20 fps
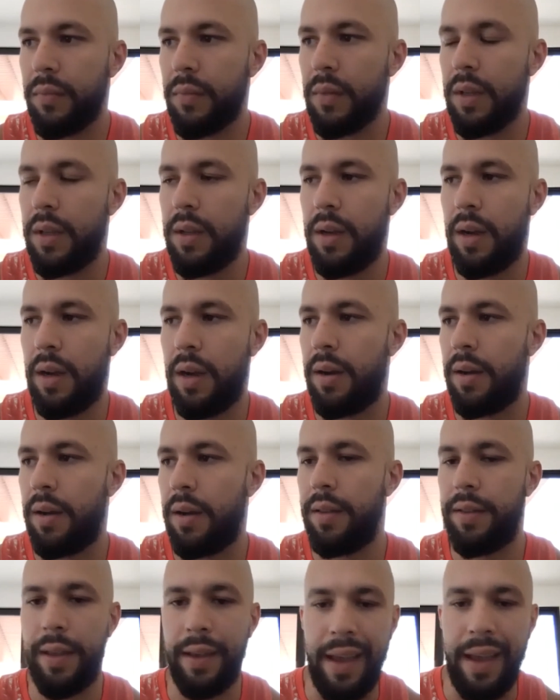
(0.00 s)

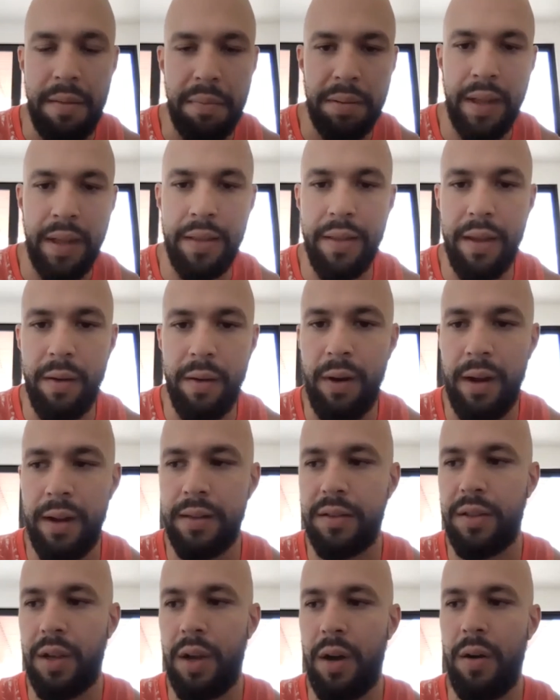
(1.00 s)
the game plan they want.
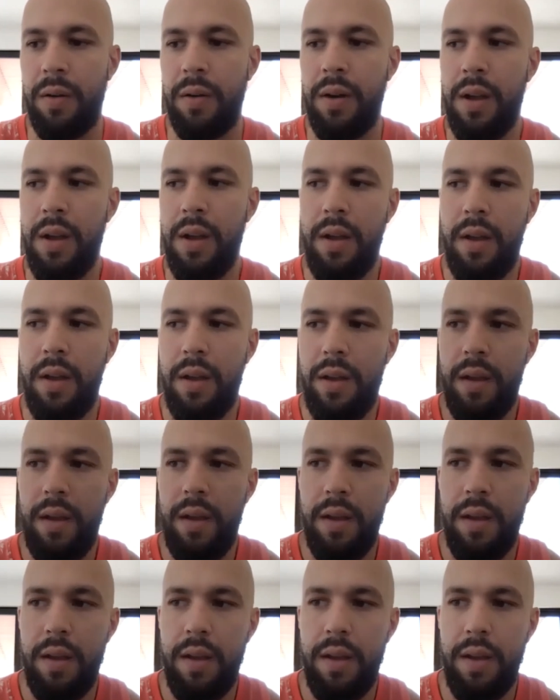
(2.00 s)
So
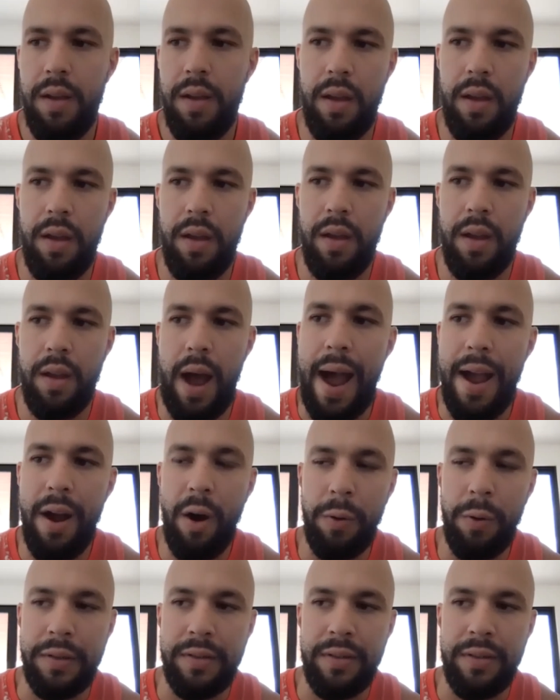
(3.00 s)
I always tell